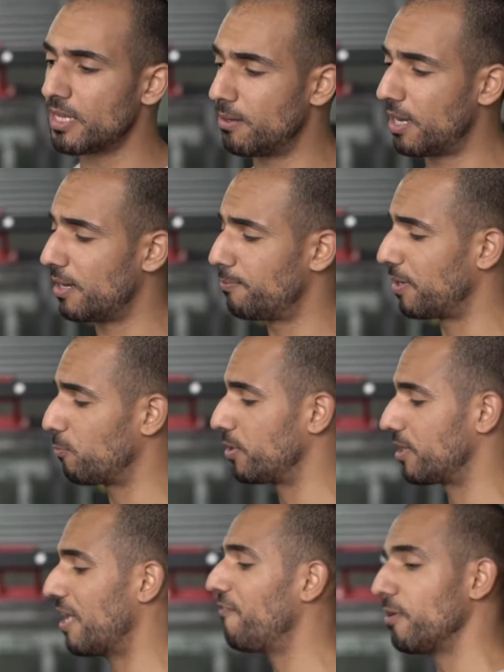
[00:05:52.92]

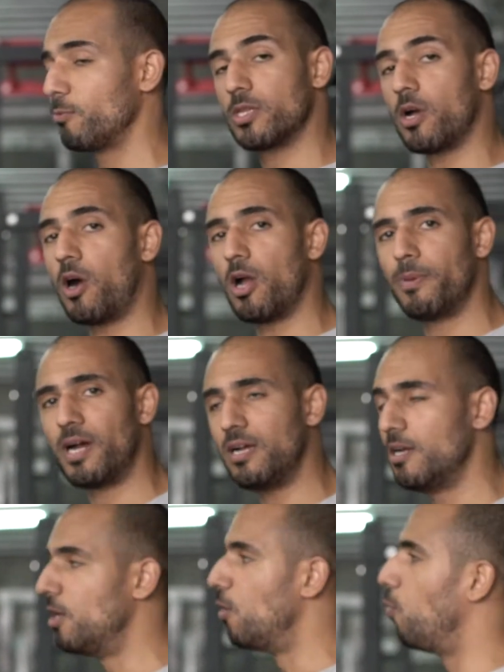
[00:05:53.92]
But definitely with the high
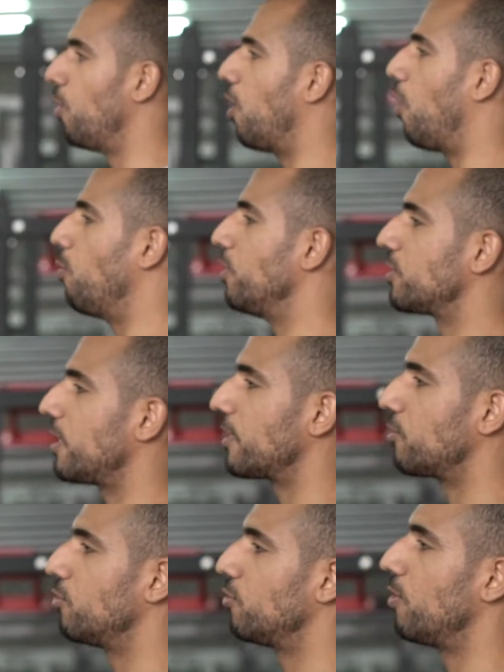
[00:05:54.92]
bar, we always
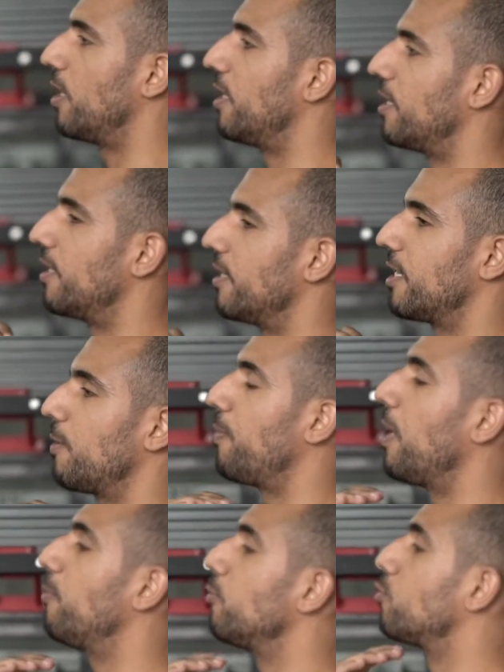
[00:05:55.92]
like to get
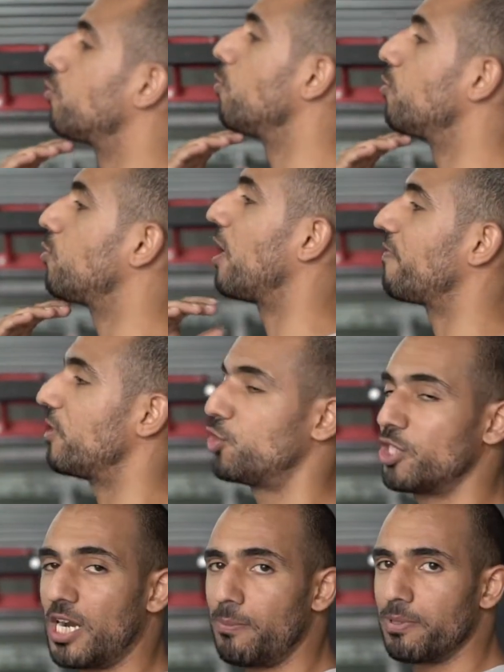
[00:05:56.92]
people to have their
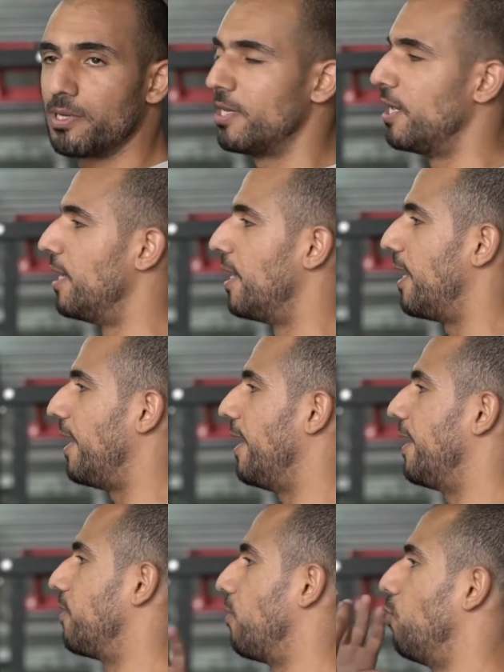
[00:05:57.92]
chin up
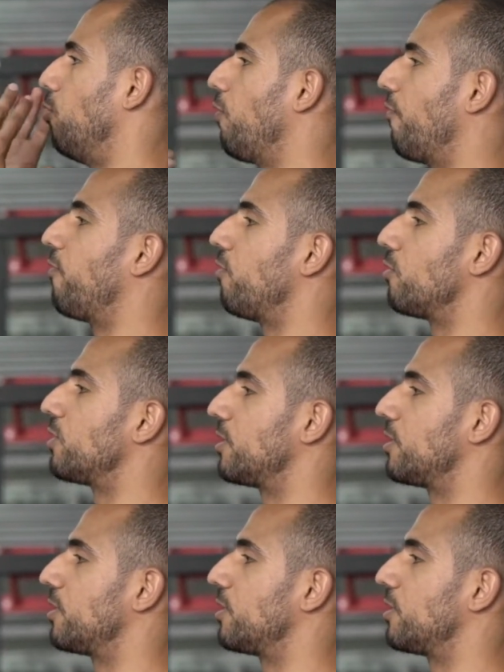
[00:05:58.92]
and look for